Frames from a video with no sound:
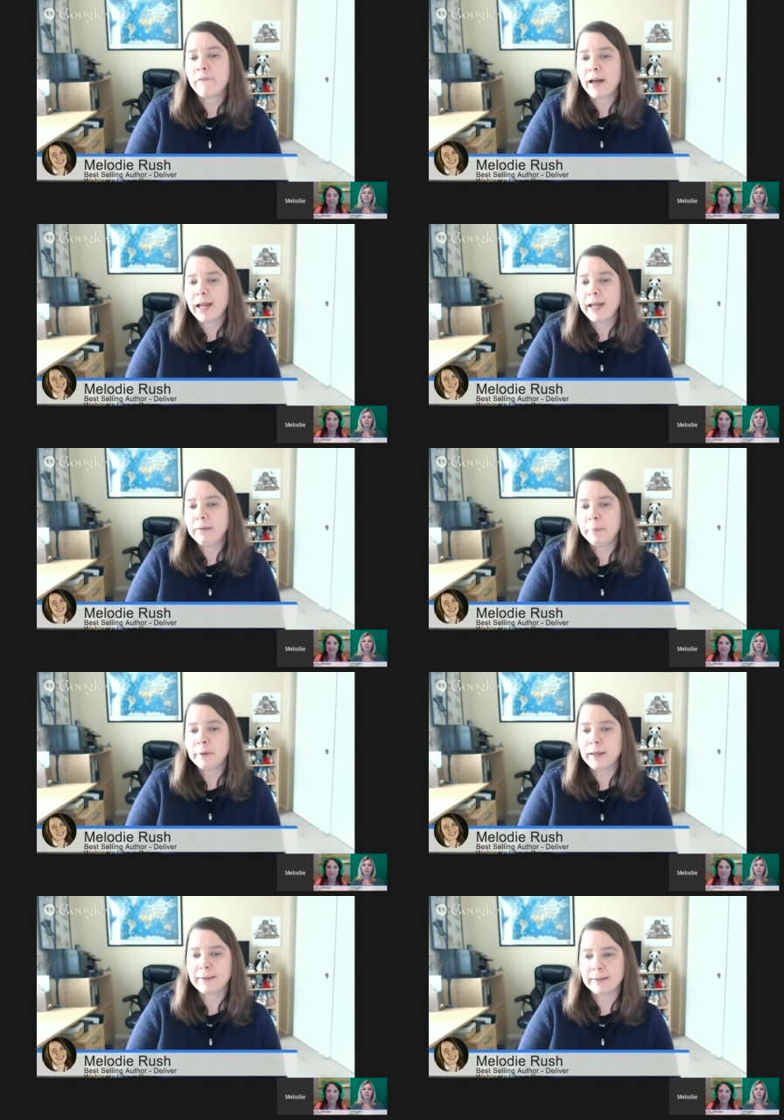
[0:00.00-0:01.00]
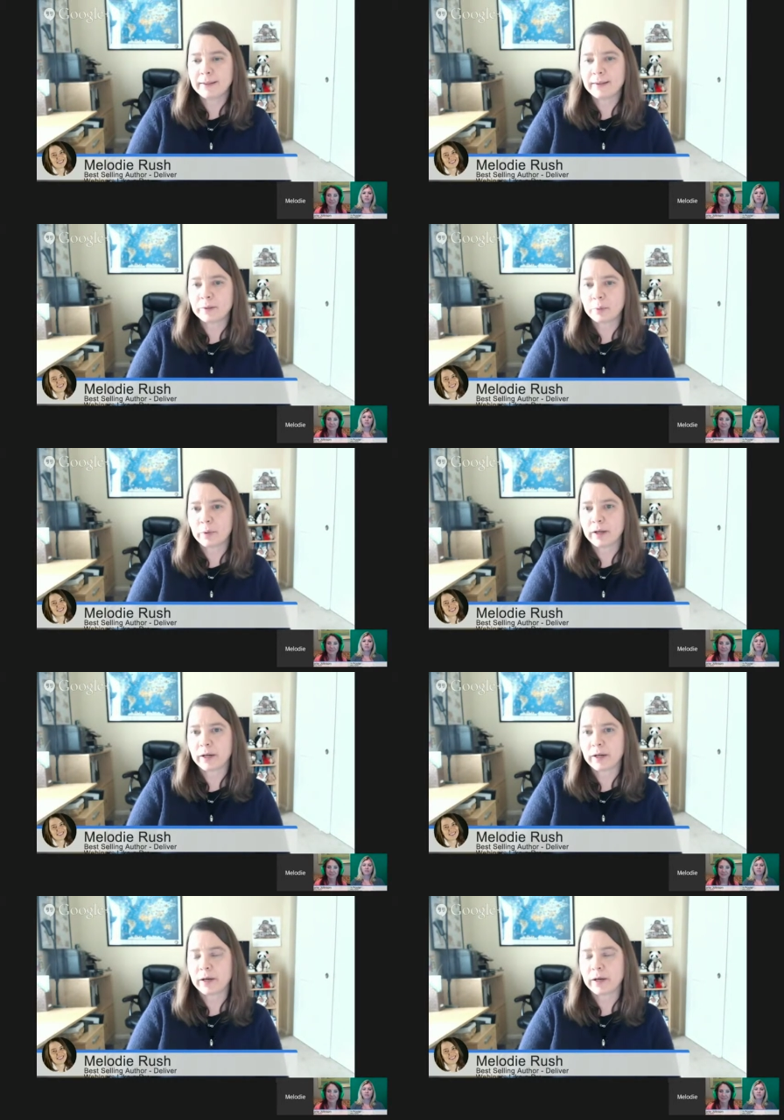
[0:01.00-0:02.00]
find places
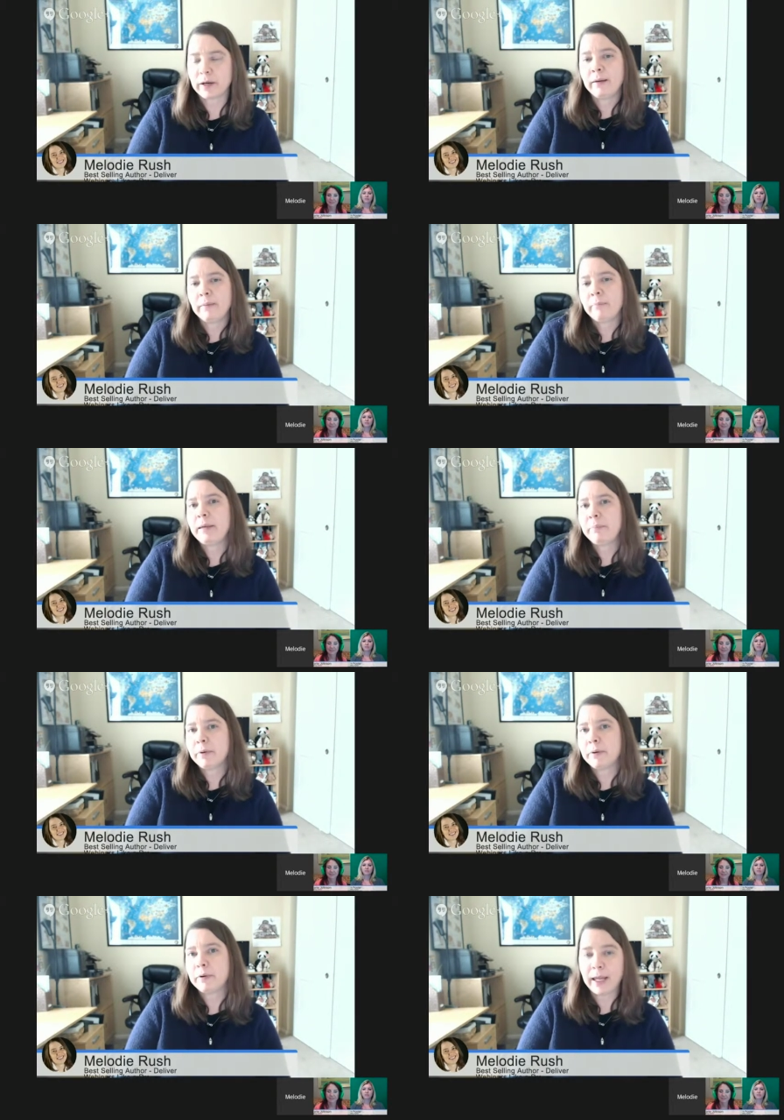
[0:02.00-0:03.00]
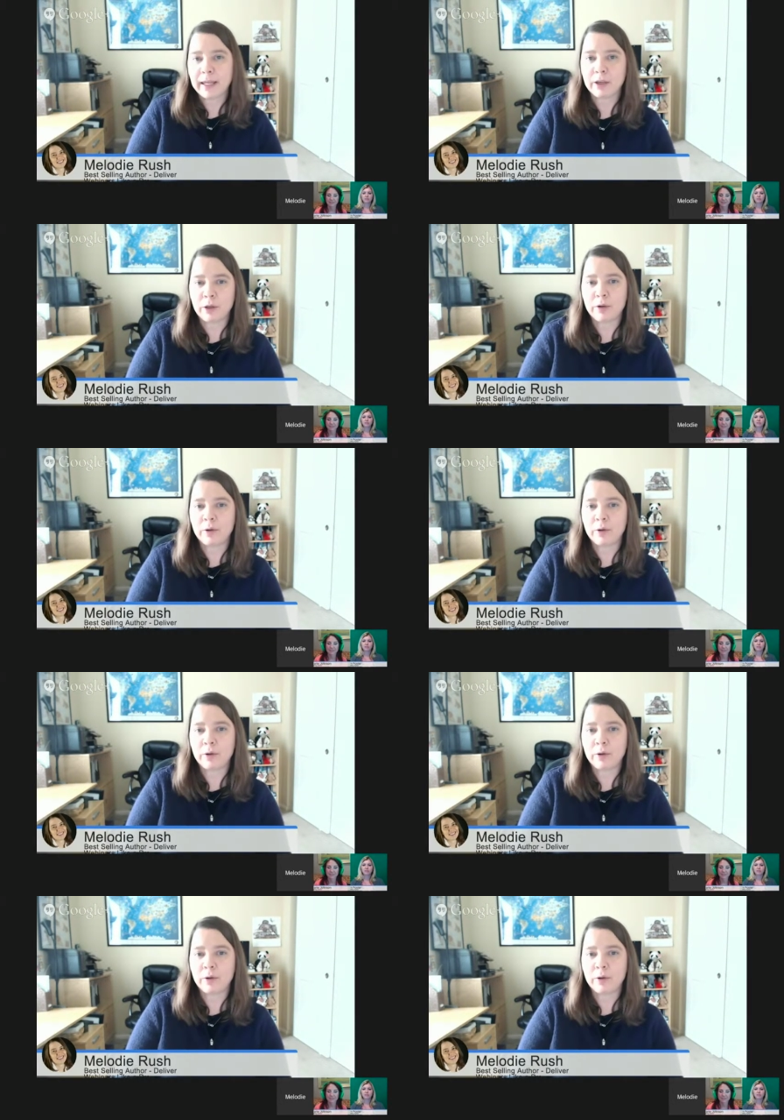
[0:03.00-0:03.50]
where people like